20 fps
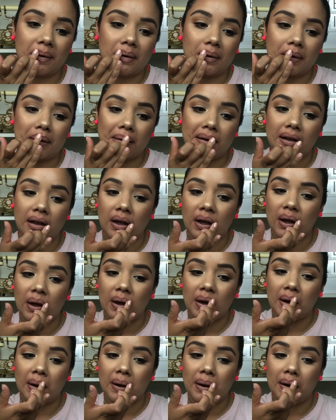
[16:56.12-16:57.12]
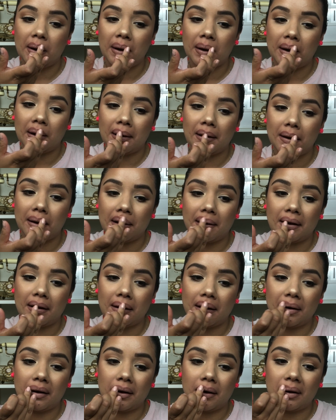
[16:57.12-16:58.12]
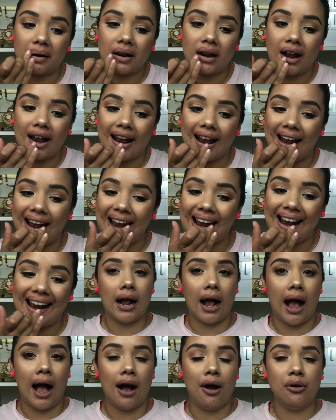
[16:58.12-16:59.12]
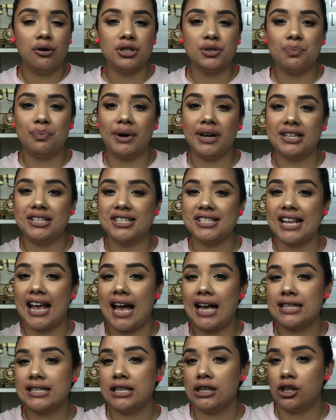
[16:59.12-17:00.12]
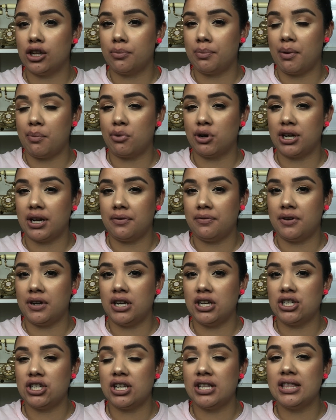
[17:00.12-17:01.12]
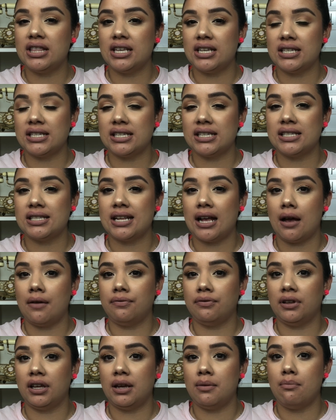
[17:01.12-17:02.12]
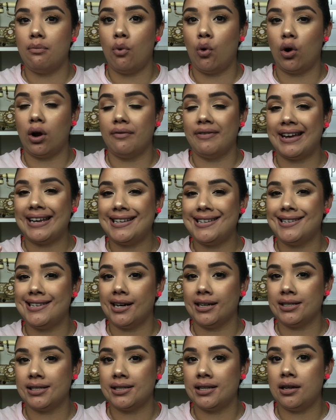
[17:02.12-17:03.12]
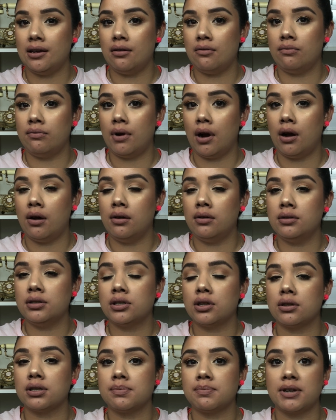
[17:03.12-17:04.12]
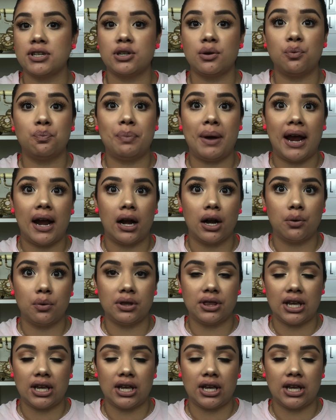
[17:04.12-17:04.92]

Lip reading: rub that in with your finger, tap it, blend it out, but just adds a little bit more definition. This is definitely more of a dusty rose, so especially paired with